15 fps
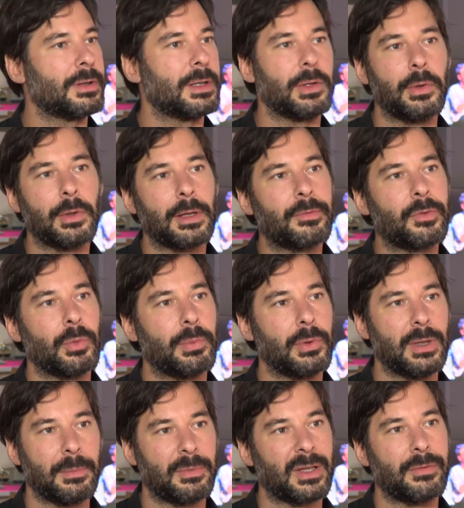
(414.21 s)
They don't have to
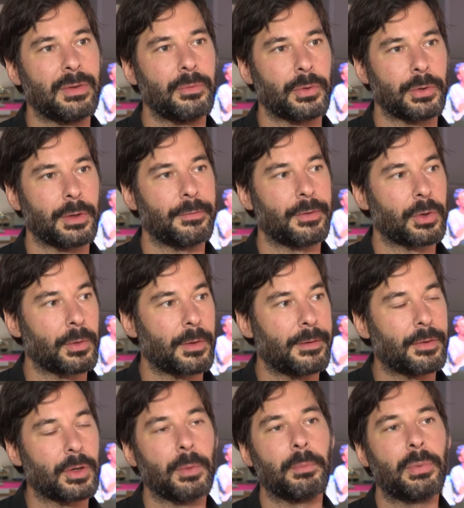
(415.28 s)
put themselves in front
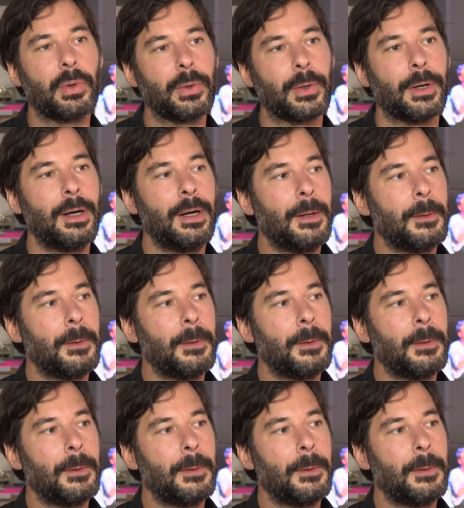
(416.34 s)
of a computer.